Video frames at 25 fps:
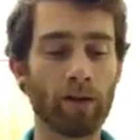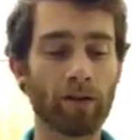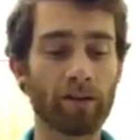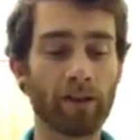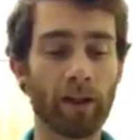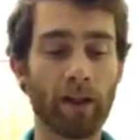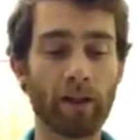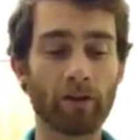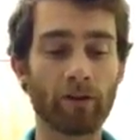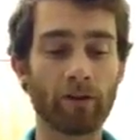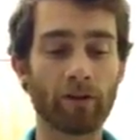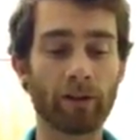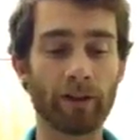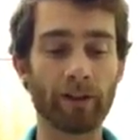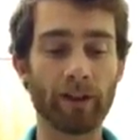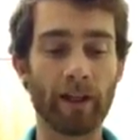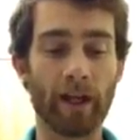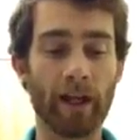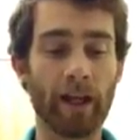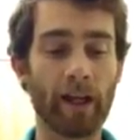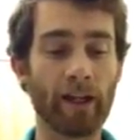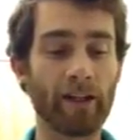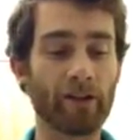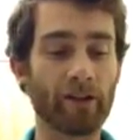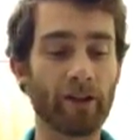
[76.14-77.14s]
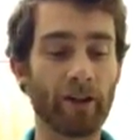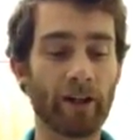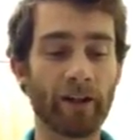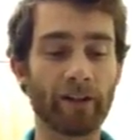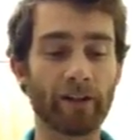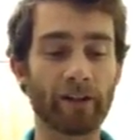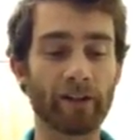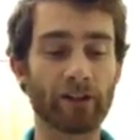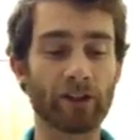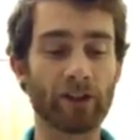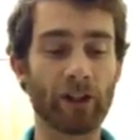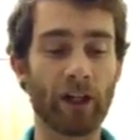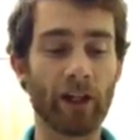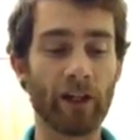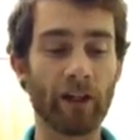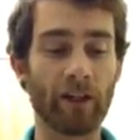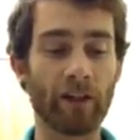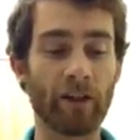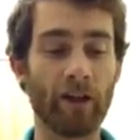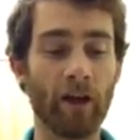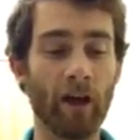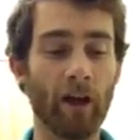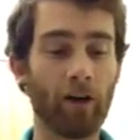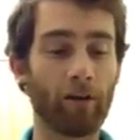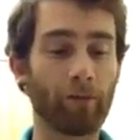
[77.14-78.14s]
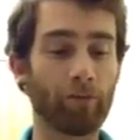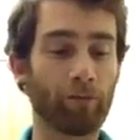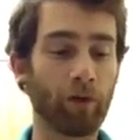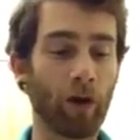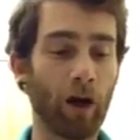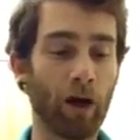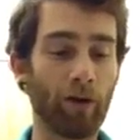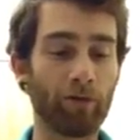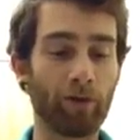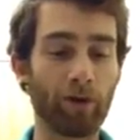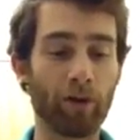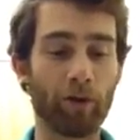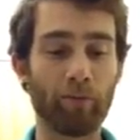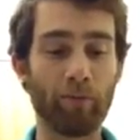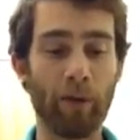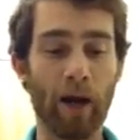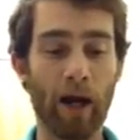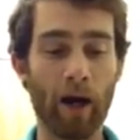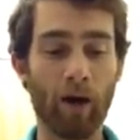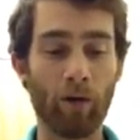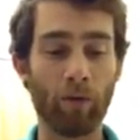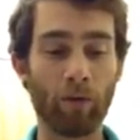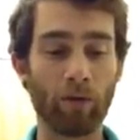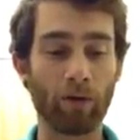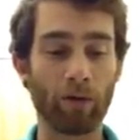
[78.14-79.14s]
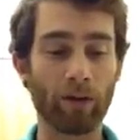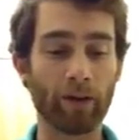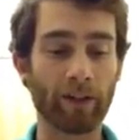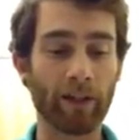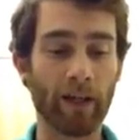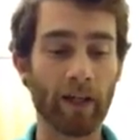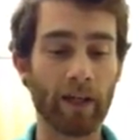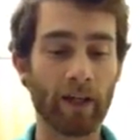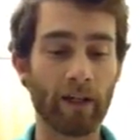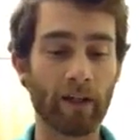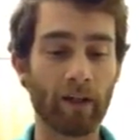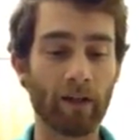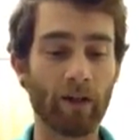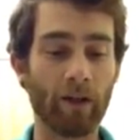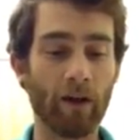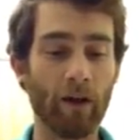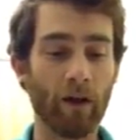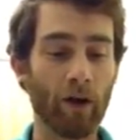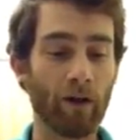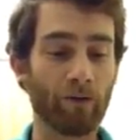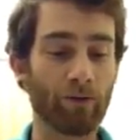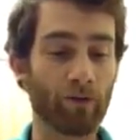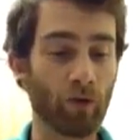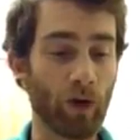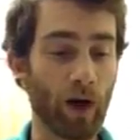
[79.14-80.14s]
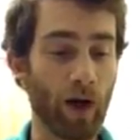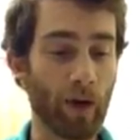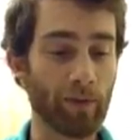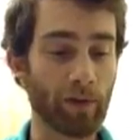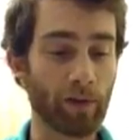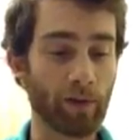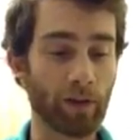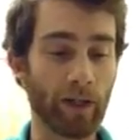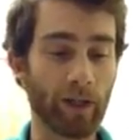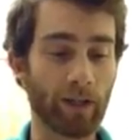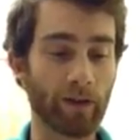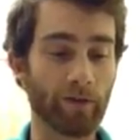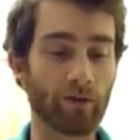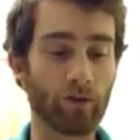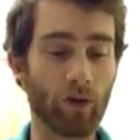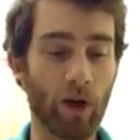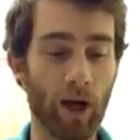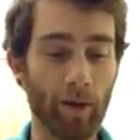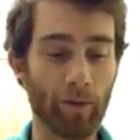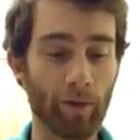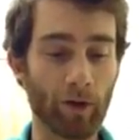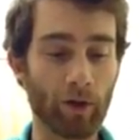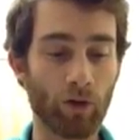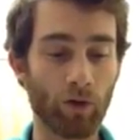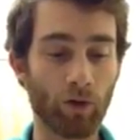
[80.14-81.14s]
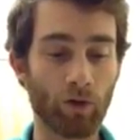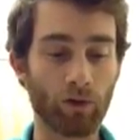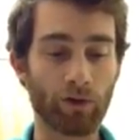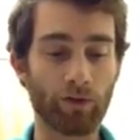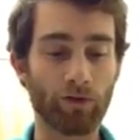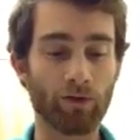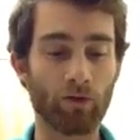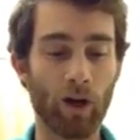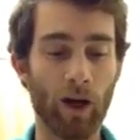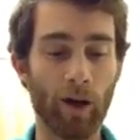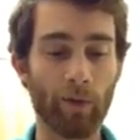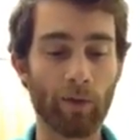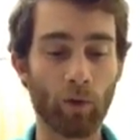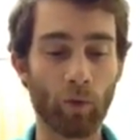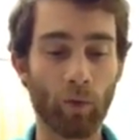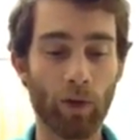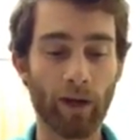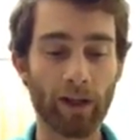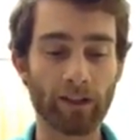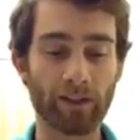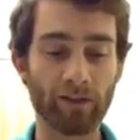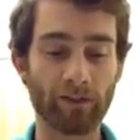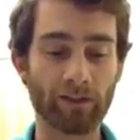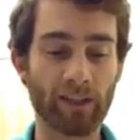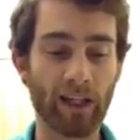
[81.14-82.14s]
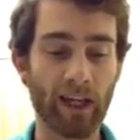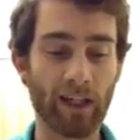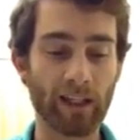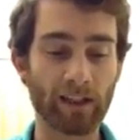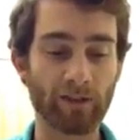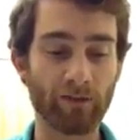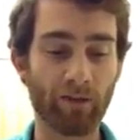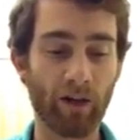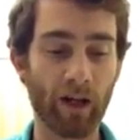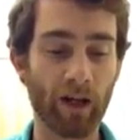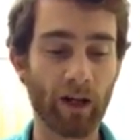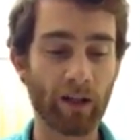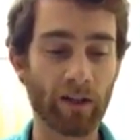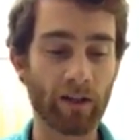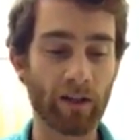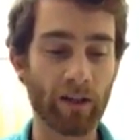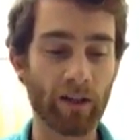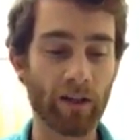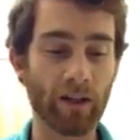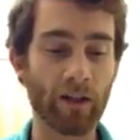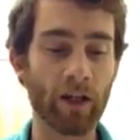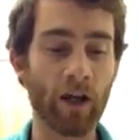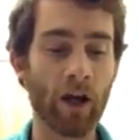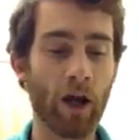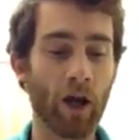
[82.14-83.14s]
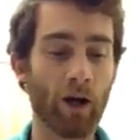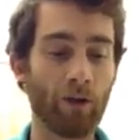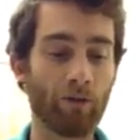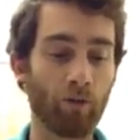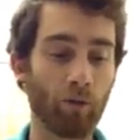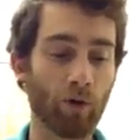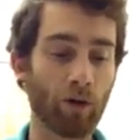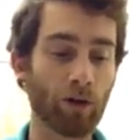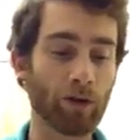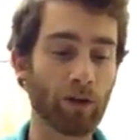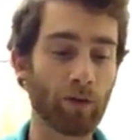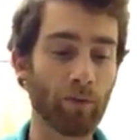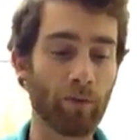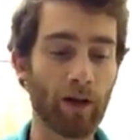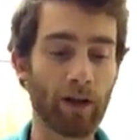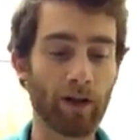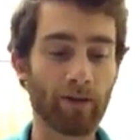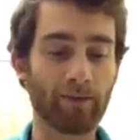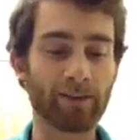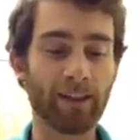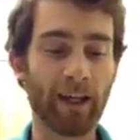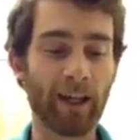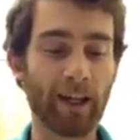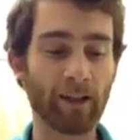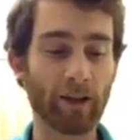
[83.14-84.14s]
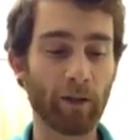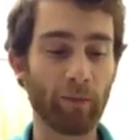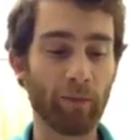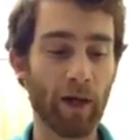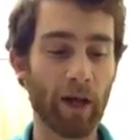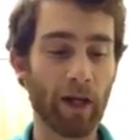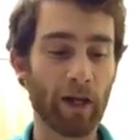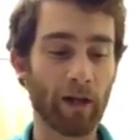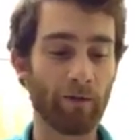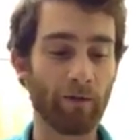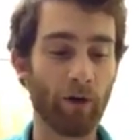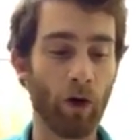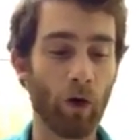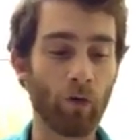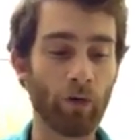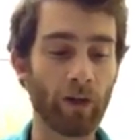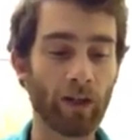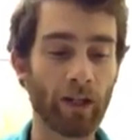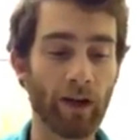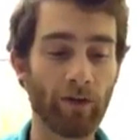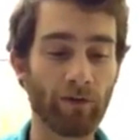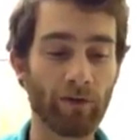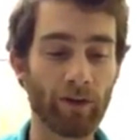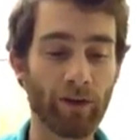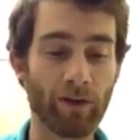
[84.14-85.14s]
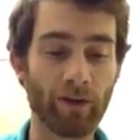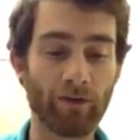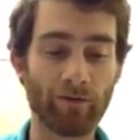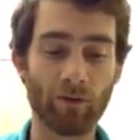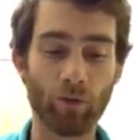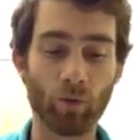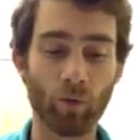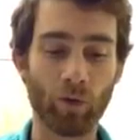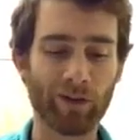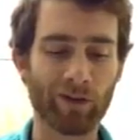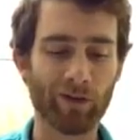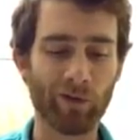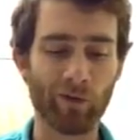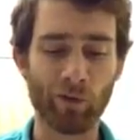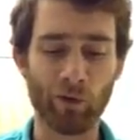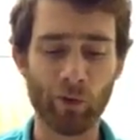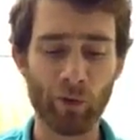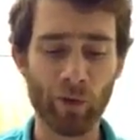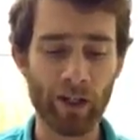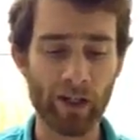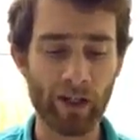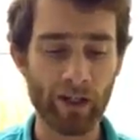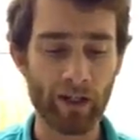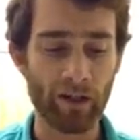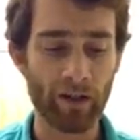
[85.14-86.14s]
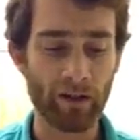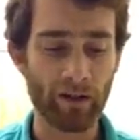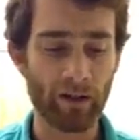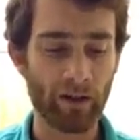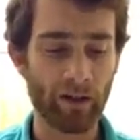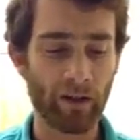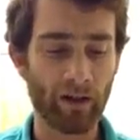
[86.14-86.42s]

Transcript: tangled in that ancient endless chain of profit, power, gain, of grab the land, of grab the gold, of grab the ways of satisfying need, of work the men, of take the pay, of owning everything for one's own greed.